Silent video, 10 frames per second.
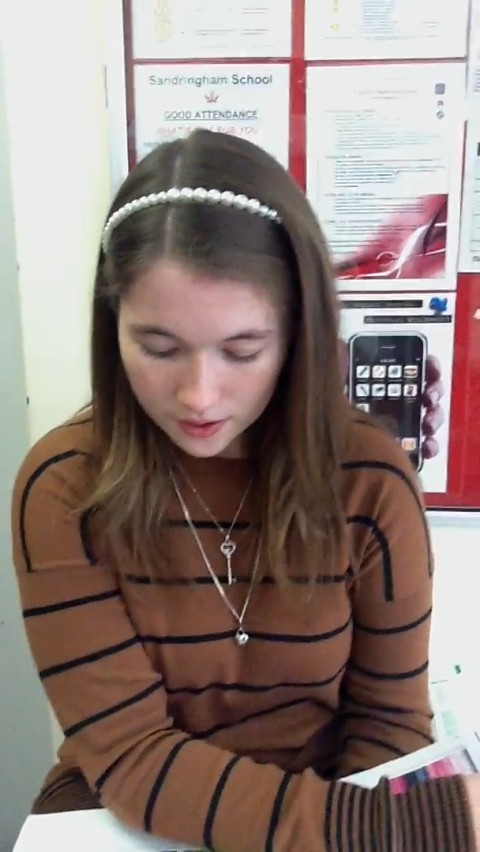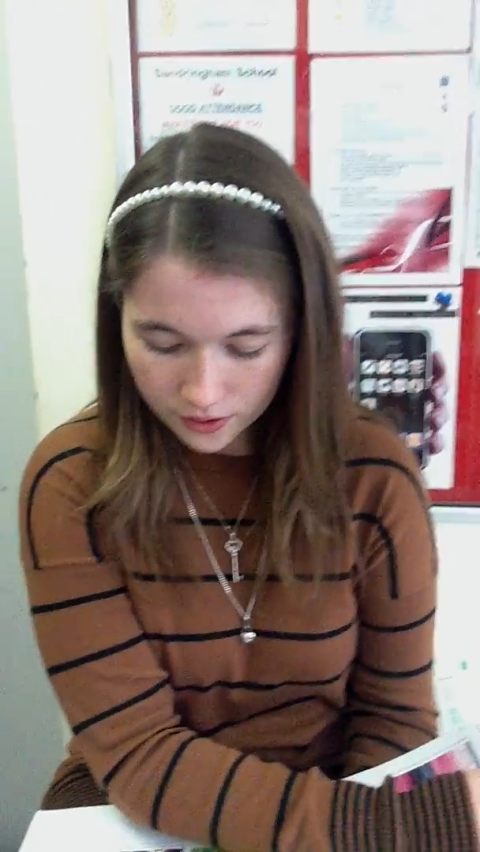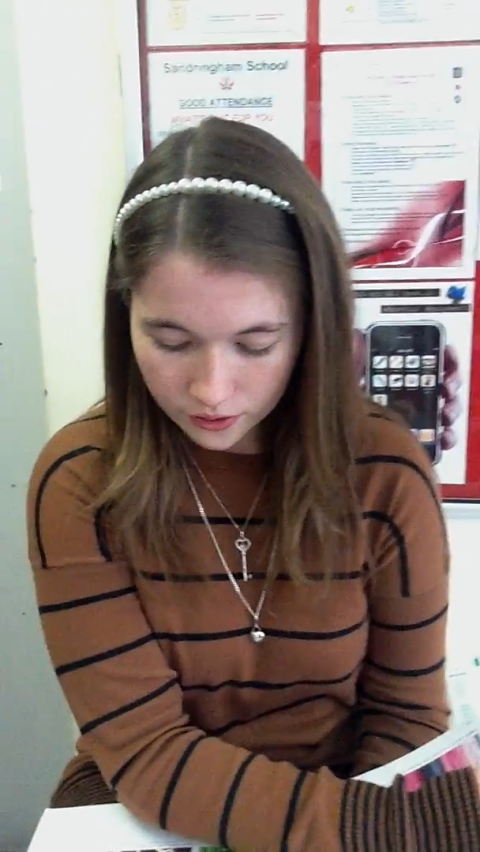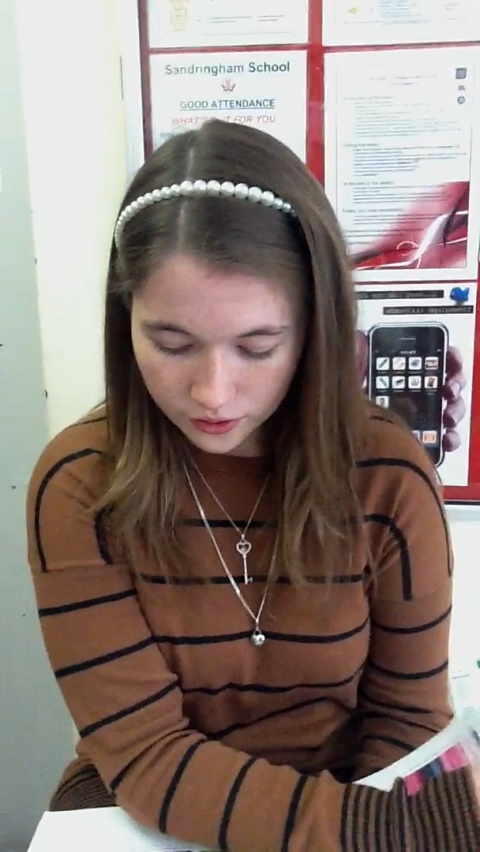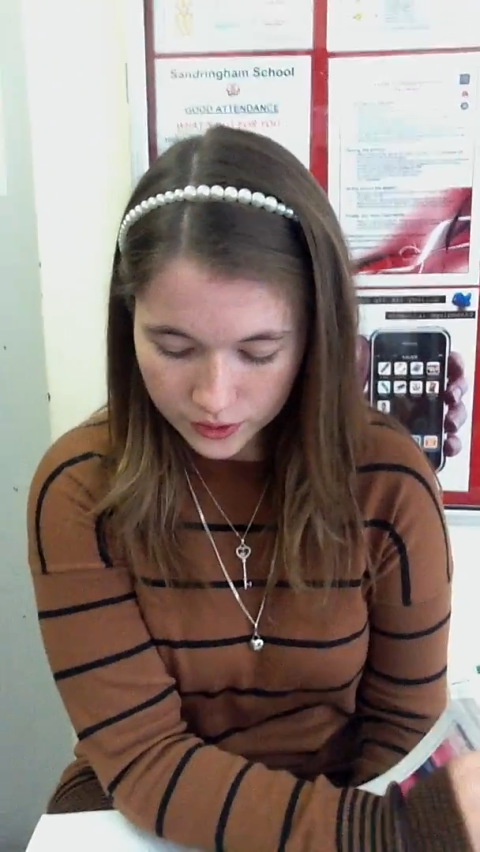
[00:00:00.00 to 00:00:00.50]

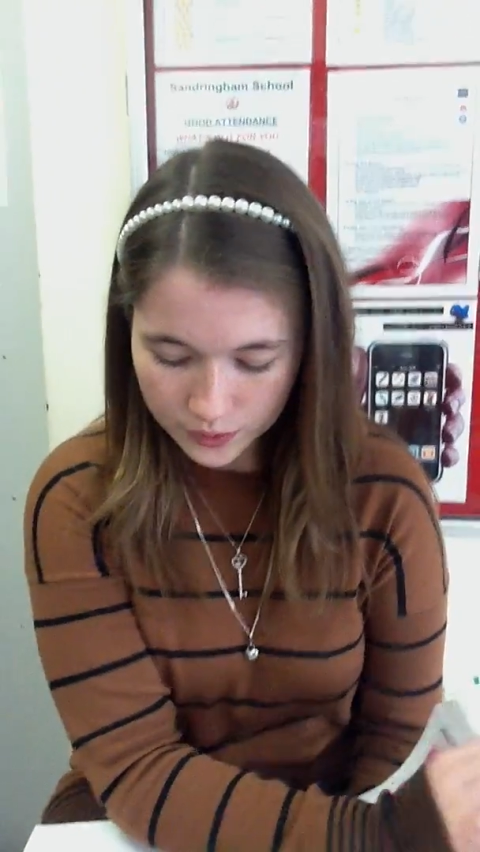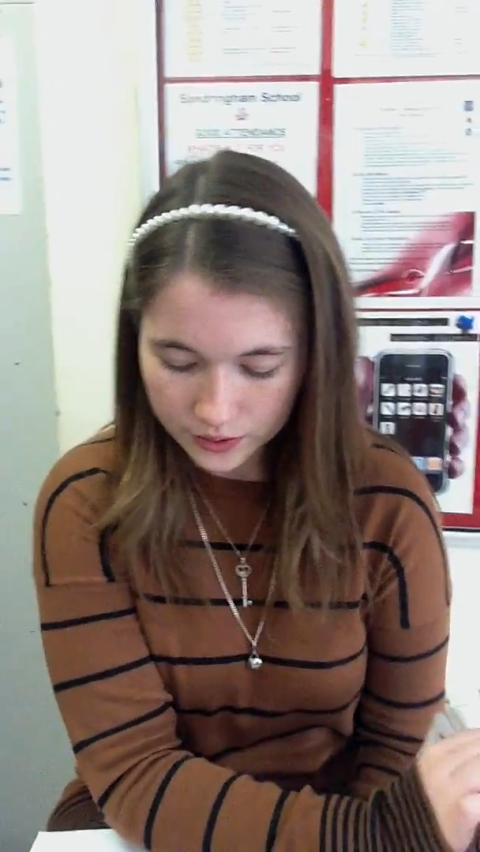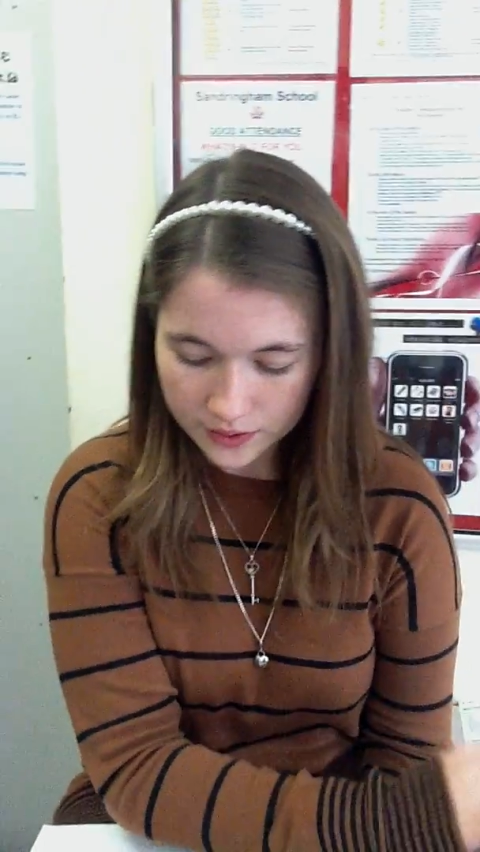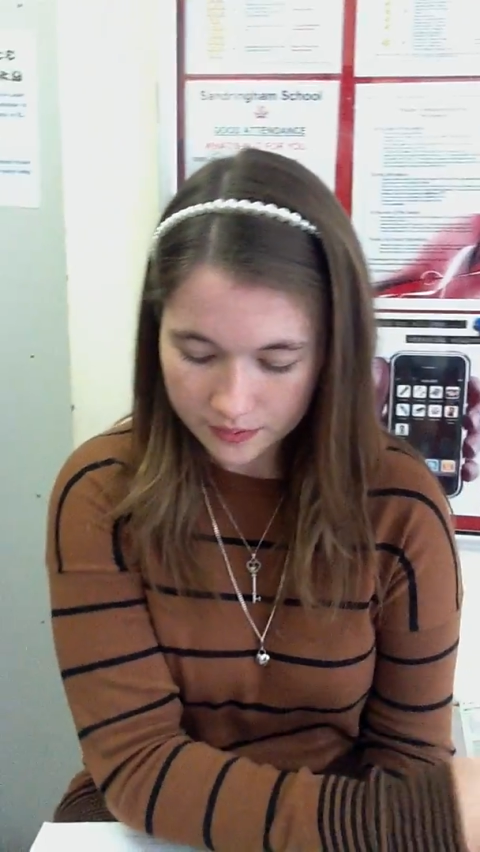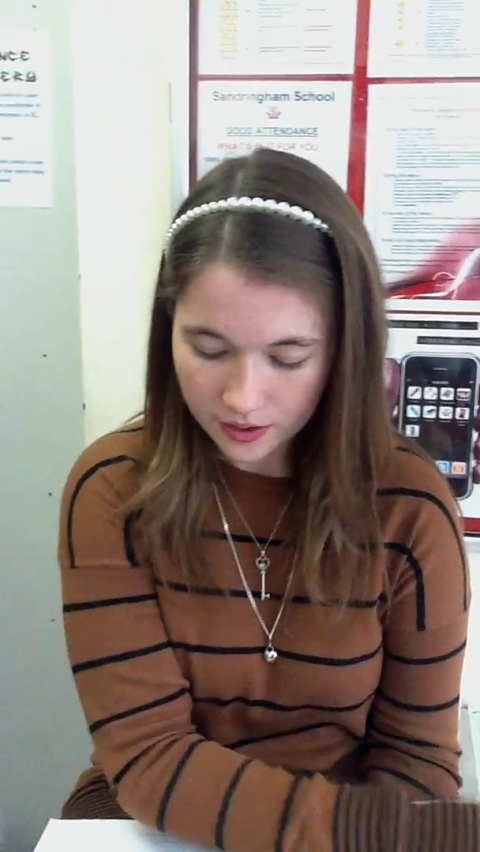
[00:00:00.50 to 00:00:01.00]
The cross
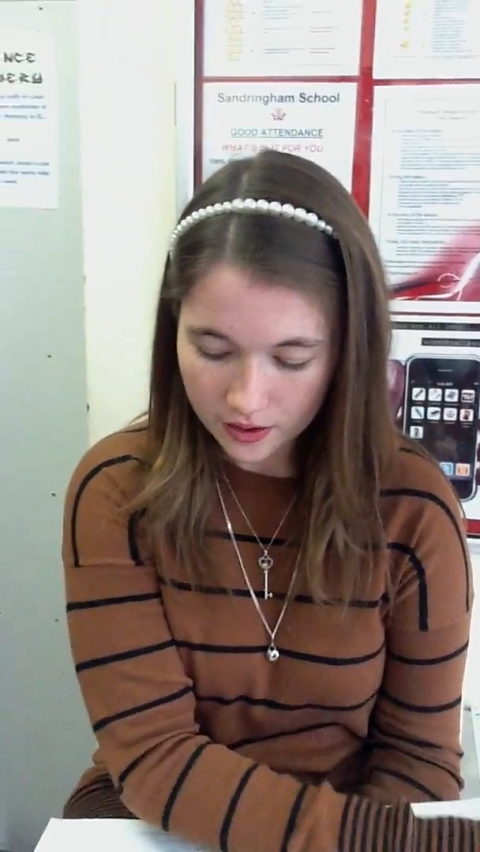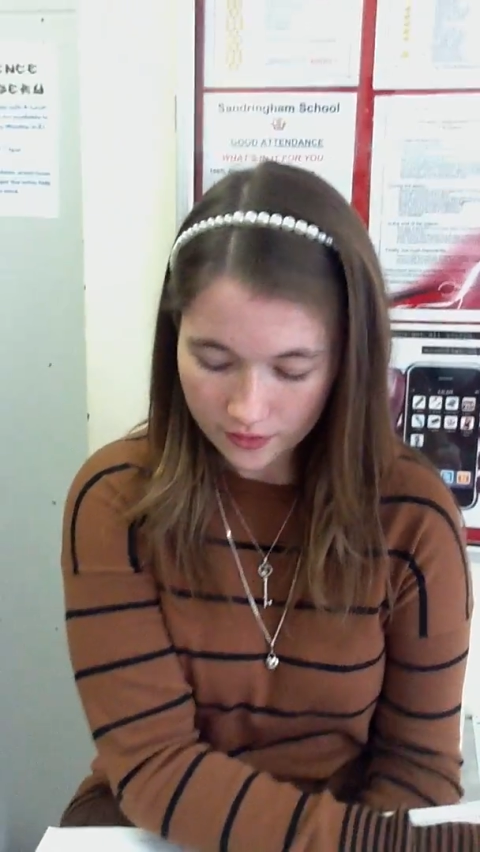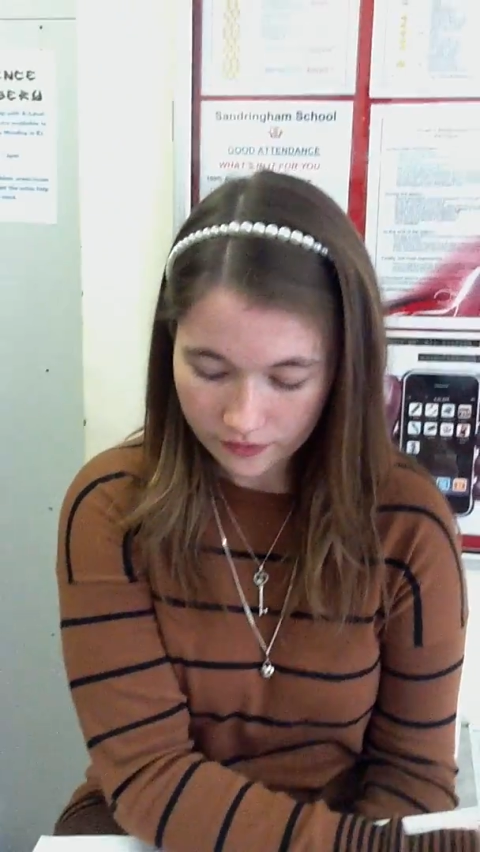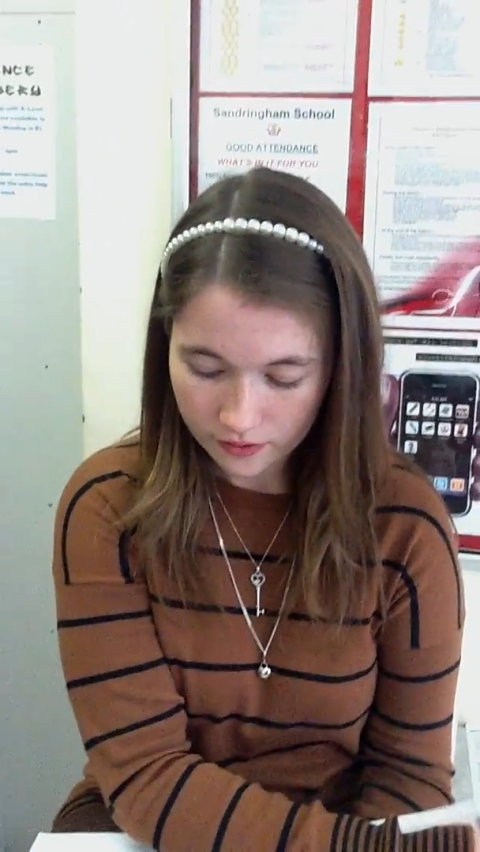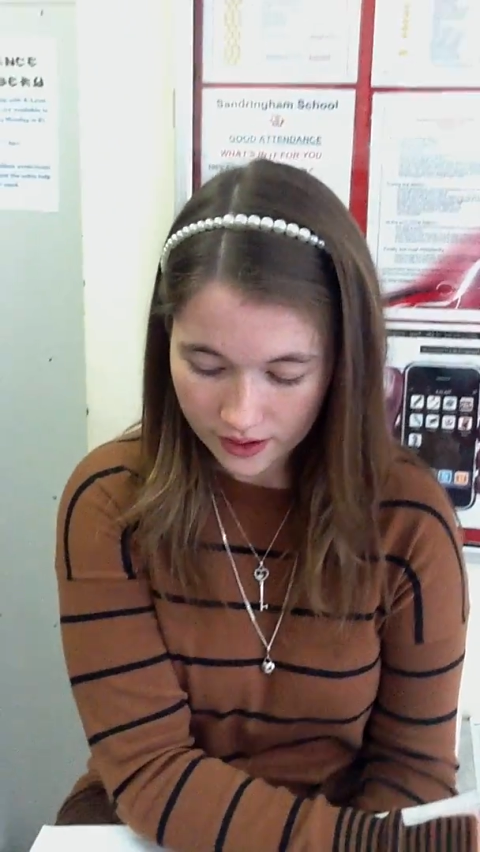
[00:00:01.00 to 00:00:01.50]
walls are
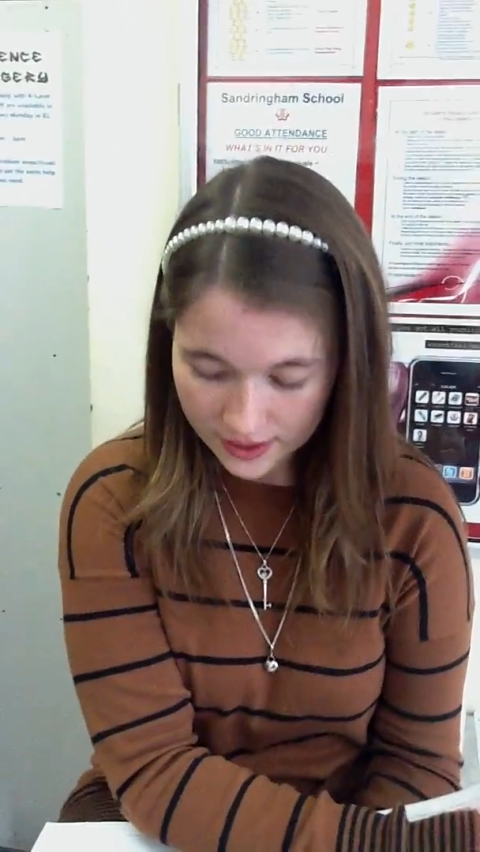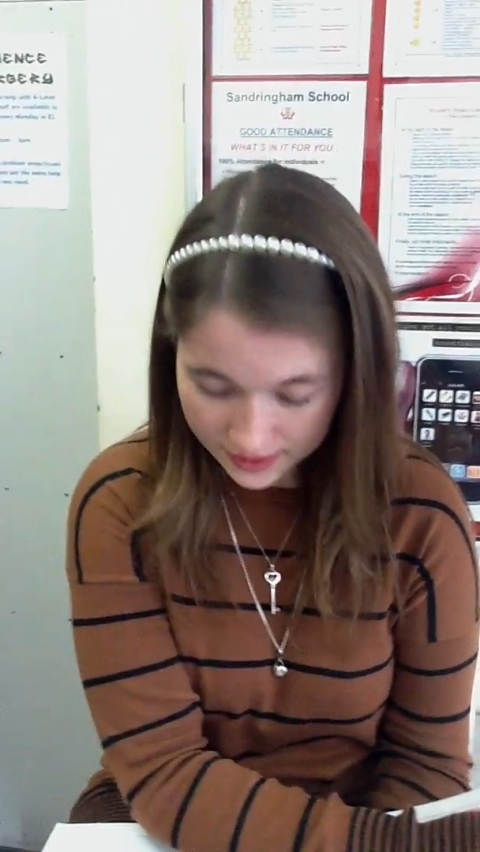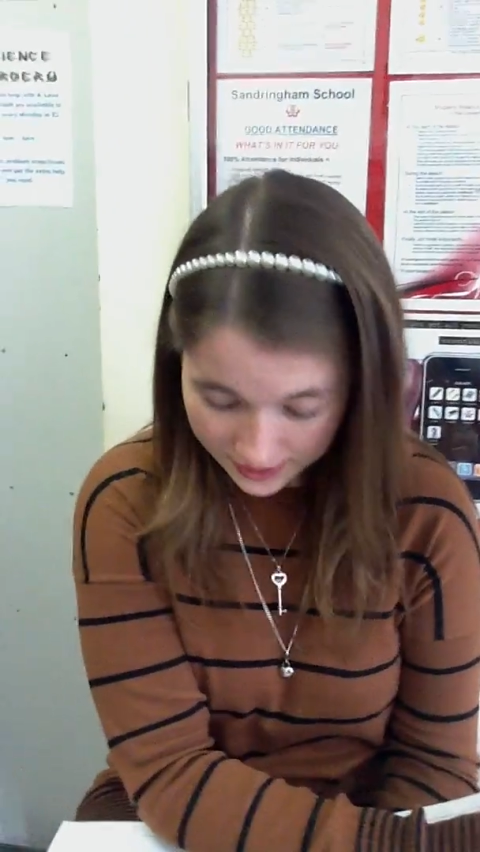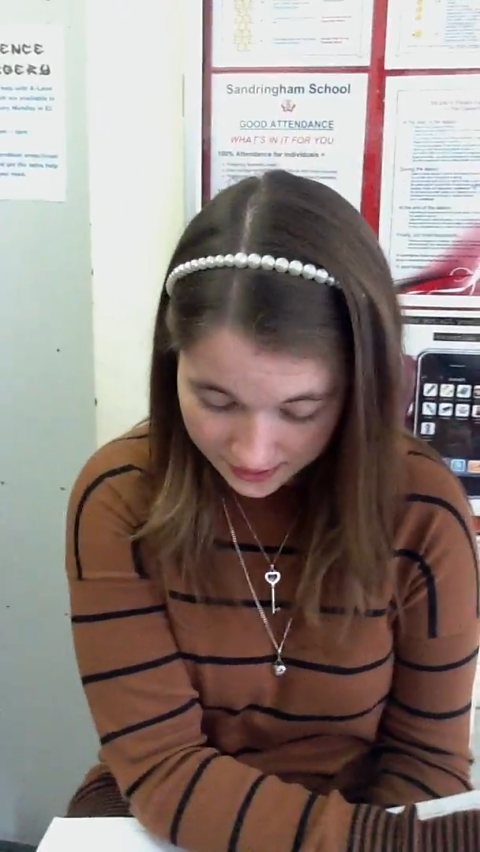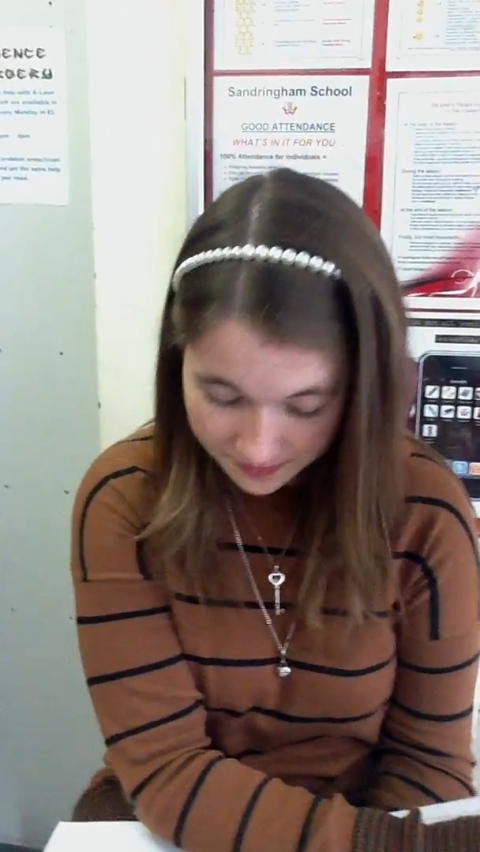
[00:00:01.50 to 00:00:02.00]

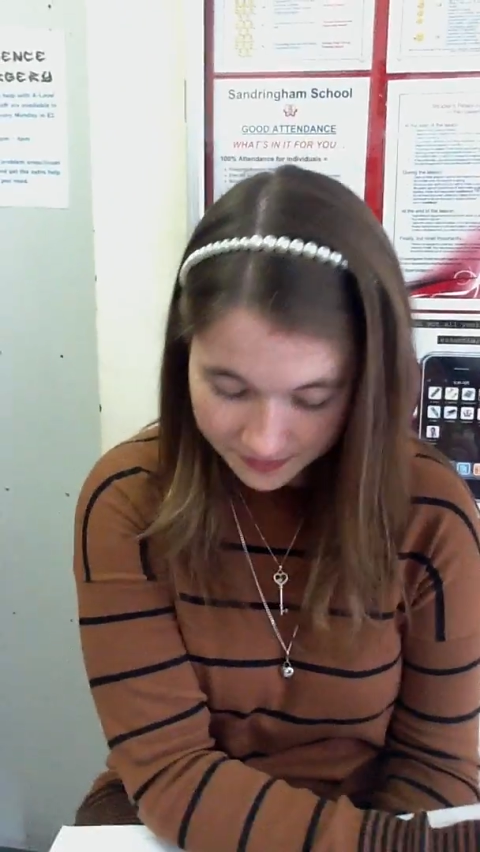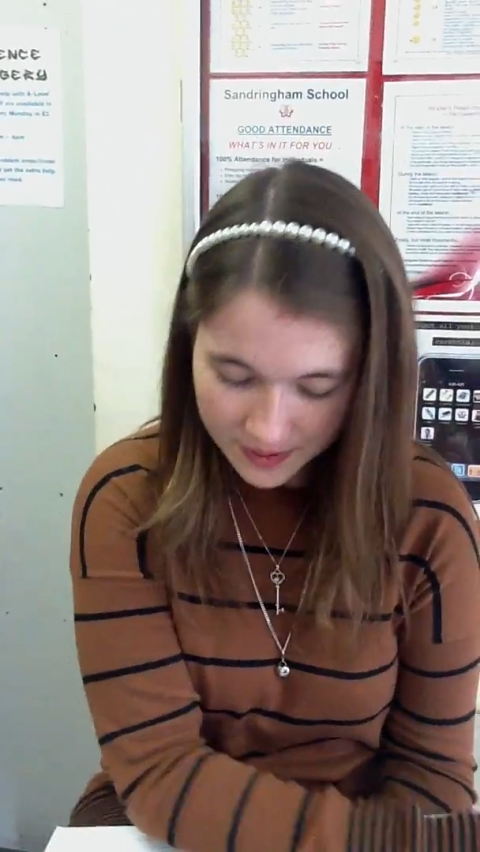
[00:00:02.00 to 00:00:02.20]
perforated